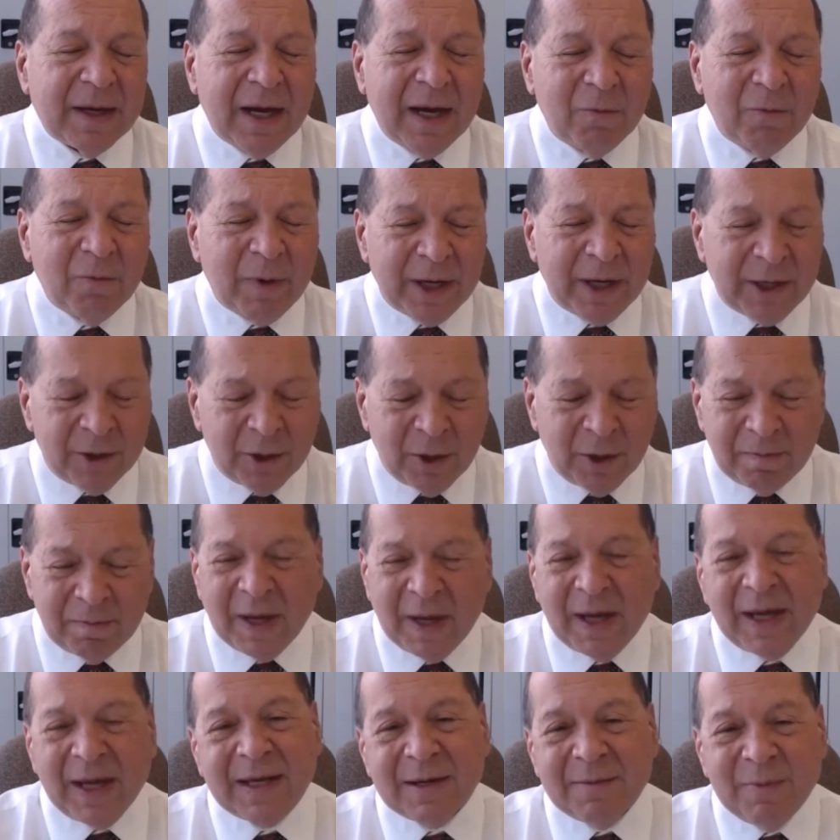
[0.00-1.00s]
we're not
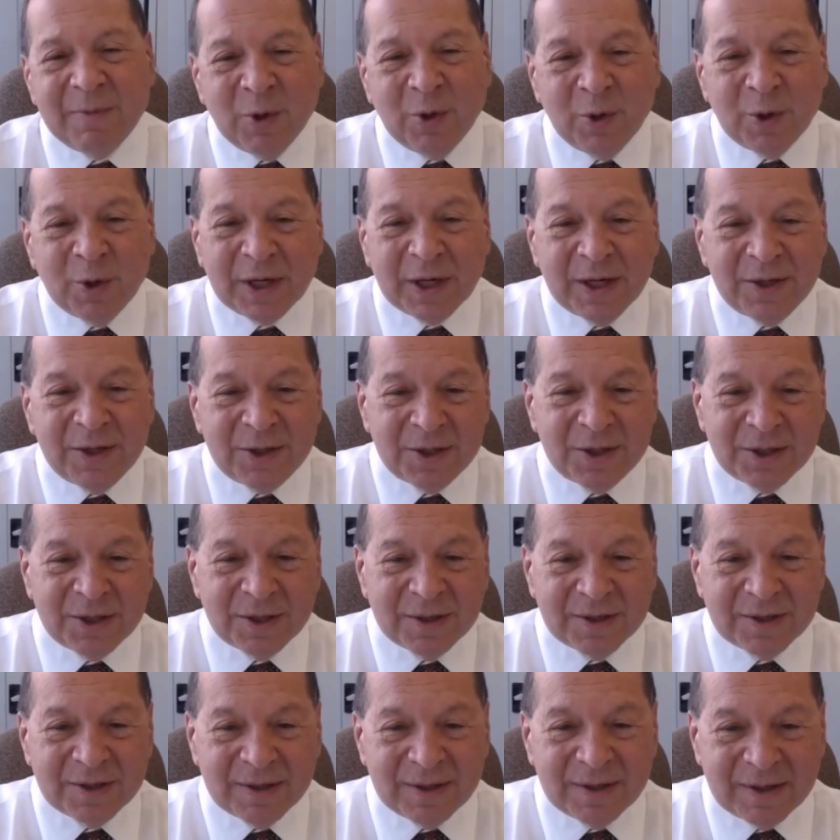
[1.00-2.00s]
paying a mortgage,
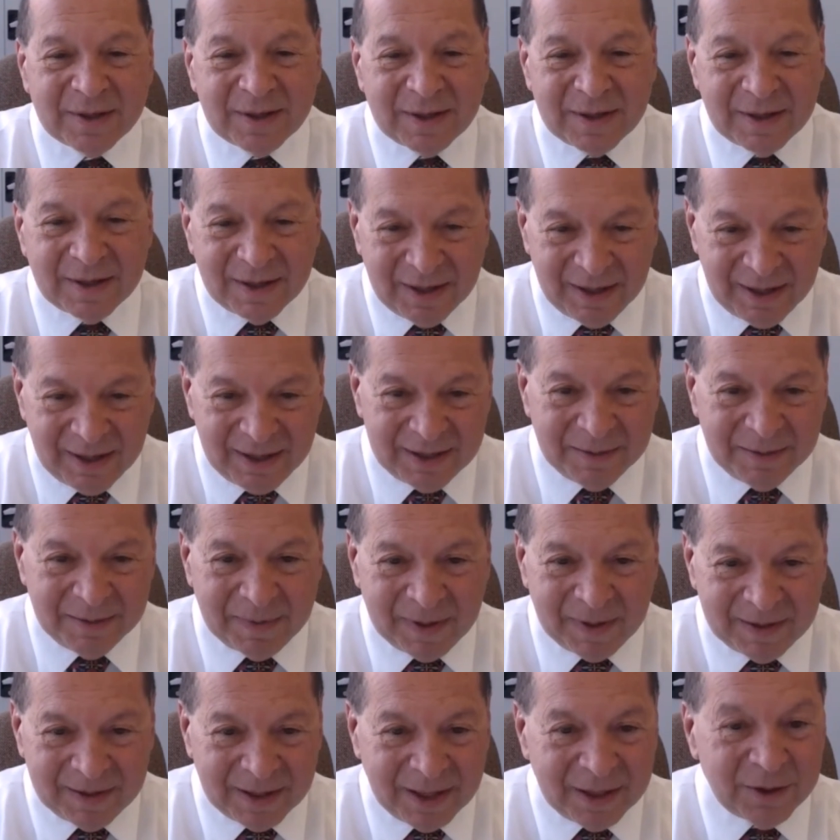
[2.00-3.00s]
and
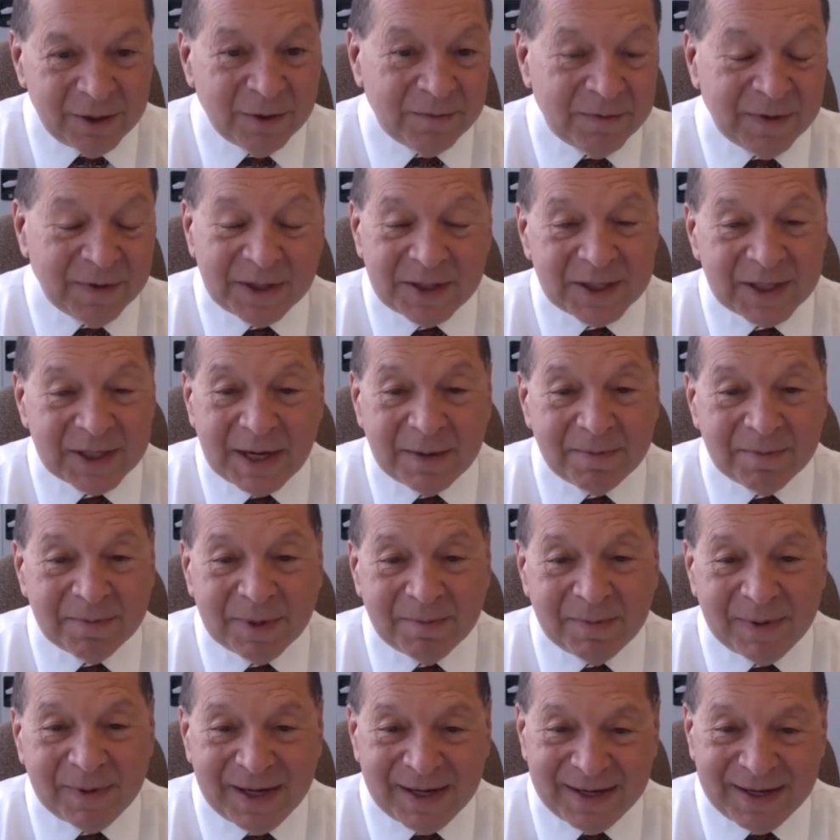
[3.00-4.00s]
you're fixing up the
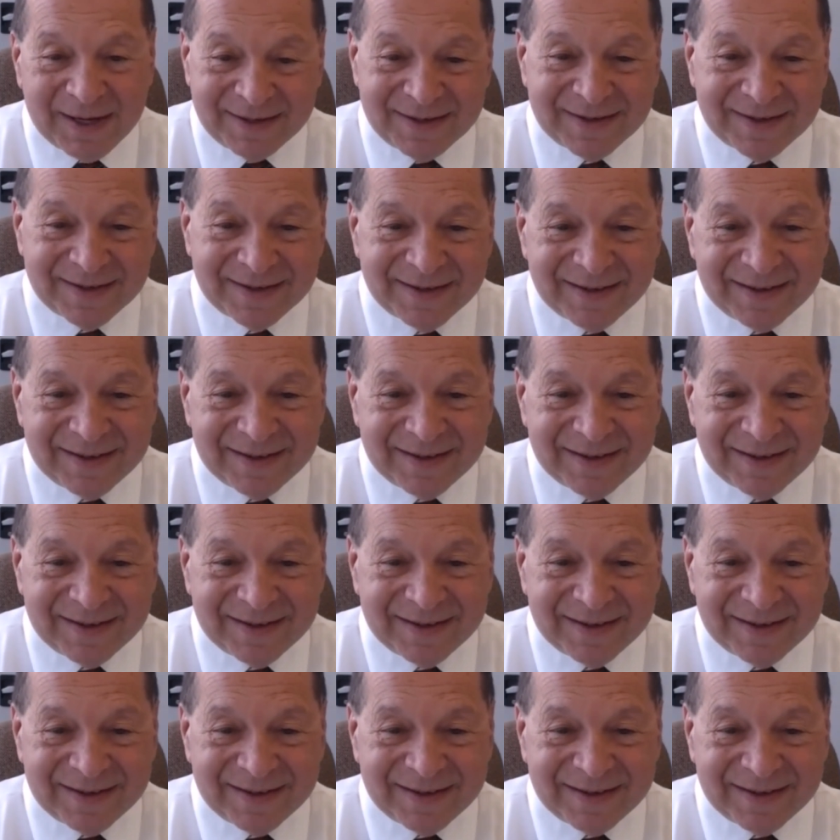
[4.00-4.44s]
place.